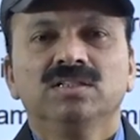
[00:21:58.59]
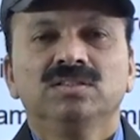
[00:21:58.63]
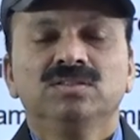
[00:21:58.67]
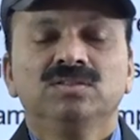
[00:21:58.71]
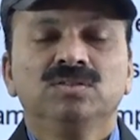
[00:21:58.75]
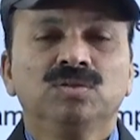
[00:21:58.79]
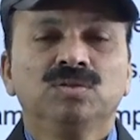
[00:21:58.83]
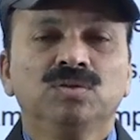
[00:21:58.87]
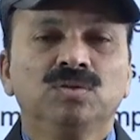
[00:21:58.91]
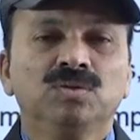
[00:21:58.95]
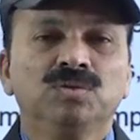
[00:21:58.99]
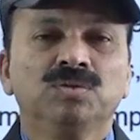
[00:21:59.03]

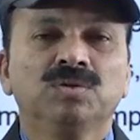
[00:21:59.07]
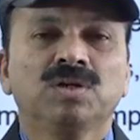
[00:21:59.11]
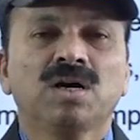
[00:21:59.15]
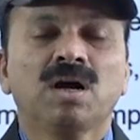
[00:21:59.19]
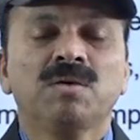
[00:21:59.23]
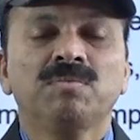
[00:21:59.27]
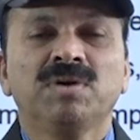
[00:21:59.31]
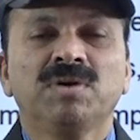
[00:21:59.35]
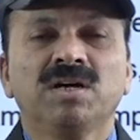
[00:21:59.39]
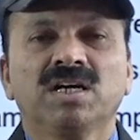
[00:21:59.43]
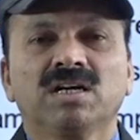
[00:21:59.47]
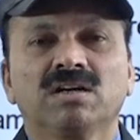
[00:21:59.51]
You
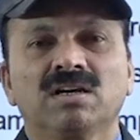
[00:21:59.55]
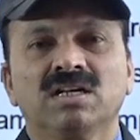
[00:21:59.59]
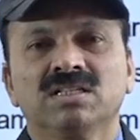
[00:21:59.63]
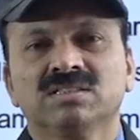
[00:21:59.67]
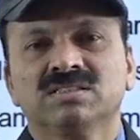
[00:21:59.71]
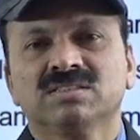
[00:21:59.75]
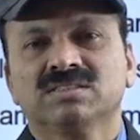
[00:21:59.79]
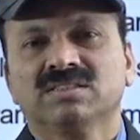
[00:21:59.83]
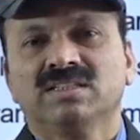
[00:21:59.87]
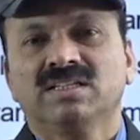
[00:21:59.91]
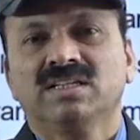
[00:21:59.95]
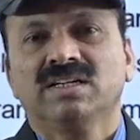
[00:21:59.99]
come
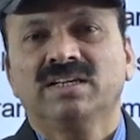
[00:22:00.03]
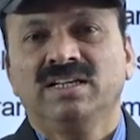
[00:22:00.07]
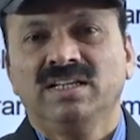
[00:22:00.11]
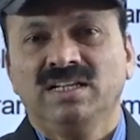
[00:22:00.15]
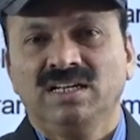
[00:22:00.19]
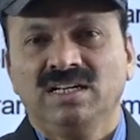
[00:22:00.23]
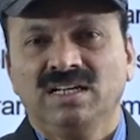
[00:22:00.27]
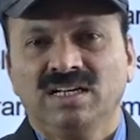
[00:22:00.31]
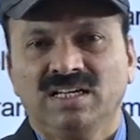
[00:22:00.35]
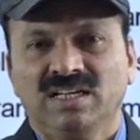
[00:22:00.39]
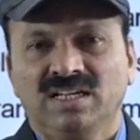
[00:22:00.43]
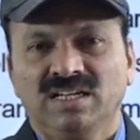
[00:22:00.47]
across
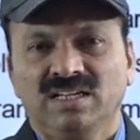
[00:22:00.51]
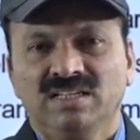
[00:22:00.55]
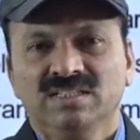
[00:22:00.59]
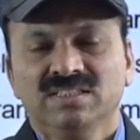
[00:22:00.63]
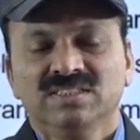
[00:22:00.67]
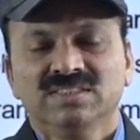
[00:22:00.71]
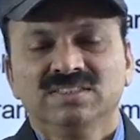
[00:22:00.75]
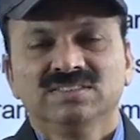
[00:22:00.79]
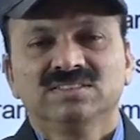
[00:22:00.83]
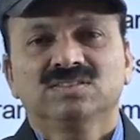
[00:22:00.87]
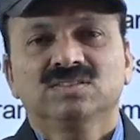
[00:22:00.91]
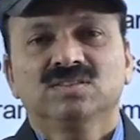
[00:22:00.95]
Delhi,
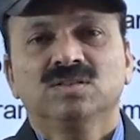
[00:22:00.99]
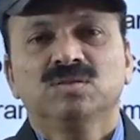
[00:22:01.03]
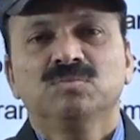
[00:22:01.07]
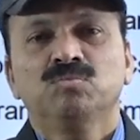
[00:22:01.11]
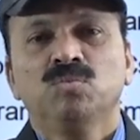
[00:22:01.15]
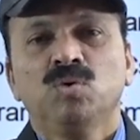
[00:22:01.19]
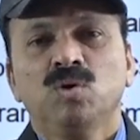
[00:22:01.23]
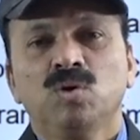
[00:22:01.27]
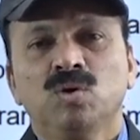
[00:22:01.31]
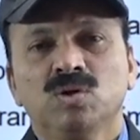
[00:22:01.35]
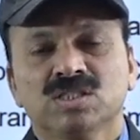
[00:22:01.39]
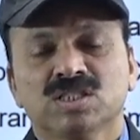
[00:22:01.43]
so
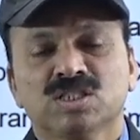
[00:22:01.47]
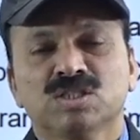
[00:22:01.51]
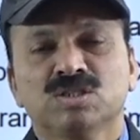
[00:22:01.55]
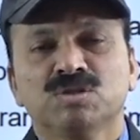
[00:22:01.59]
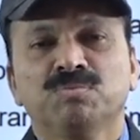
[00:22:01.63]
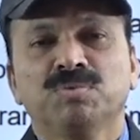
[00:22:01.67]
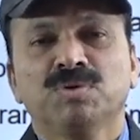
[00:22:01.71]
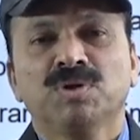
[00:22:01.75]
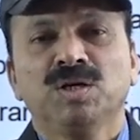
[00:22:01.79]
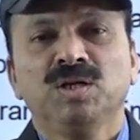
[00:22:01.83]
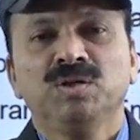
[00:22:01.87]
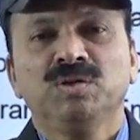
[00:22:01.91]
most
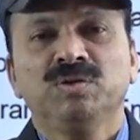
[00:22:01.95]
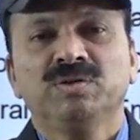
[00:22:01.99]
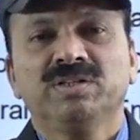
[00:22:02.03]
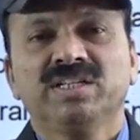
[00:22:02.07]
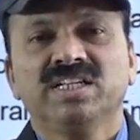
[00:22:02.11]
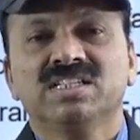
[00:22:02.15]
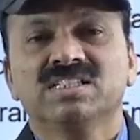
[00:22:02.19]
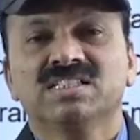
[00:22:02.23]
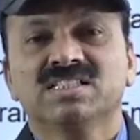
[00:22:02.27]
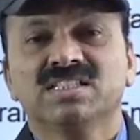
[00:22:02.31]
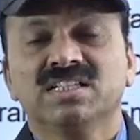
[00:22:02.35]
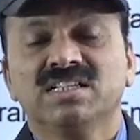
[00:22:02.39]

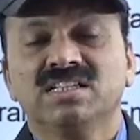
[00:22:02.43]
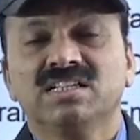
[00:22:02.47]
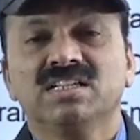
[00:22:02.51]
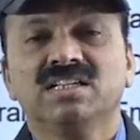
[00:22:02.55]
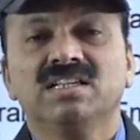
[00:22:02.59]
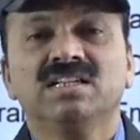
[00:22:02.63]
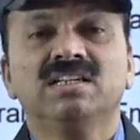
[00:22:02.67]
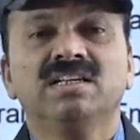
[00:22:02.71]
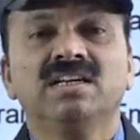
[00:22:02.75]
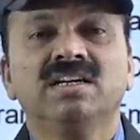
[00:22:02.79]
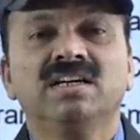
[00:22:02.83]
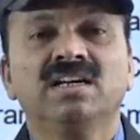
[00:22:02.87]
polluted
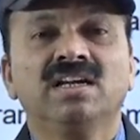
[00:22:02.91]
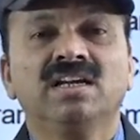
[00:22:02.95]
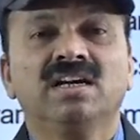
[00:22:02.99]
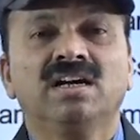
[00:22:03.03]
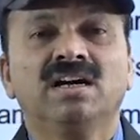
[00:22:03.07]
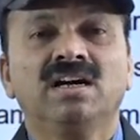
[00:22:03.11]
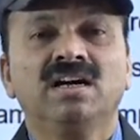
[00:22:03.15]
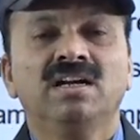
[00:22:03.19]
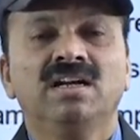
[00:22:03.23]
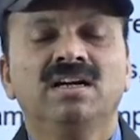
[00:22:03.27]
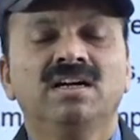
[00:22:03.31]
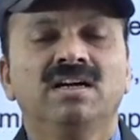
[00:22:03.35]
city in
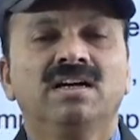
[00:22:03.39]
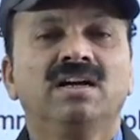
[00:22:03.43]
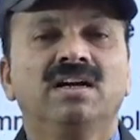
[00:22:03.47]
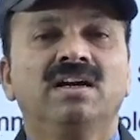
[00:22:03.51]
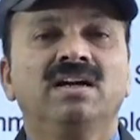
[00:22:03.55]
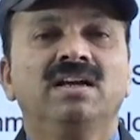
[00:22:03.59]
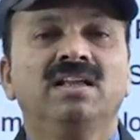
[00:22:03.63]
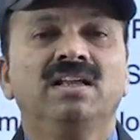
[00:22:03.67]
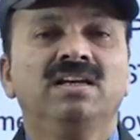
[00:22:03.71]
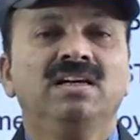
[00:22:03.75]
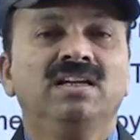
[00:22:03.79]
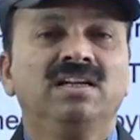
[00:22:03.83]
India,
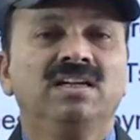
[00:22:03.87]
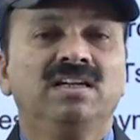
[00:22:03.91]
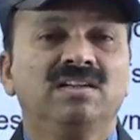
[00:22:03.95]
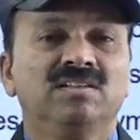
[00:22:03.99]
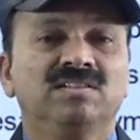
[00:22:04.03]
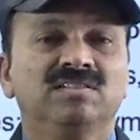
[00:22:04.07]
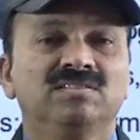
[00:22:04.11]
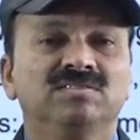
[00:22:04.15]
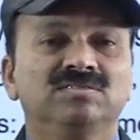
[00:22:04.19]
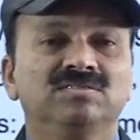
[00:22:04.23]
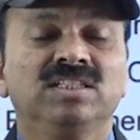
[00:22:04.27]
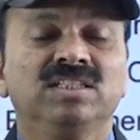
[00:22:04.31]

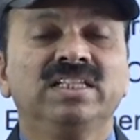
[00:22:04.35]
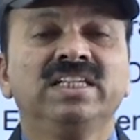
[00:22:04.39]
Delhi.